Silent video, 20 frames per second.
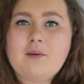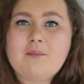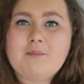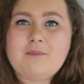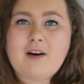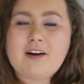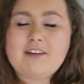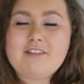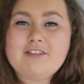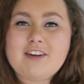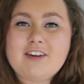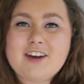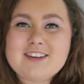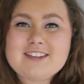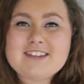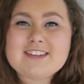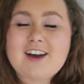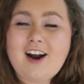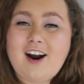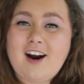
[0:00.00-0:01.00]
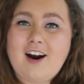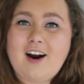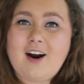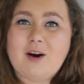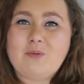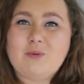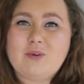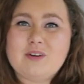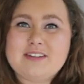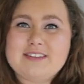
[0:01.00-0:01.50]
My first
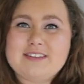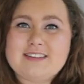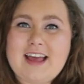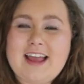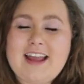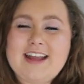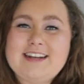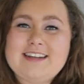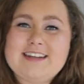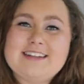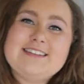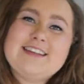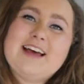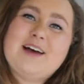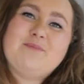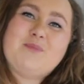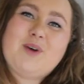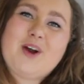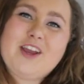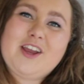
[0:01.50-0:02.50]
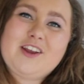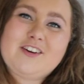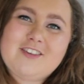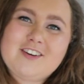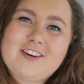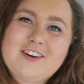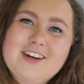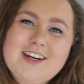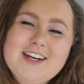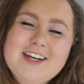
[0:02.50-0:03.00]
car was a Nissan
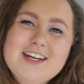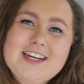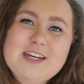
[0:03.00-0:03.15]
Micra.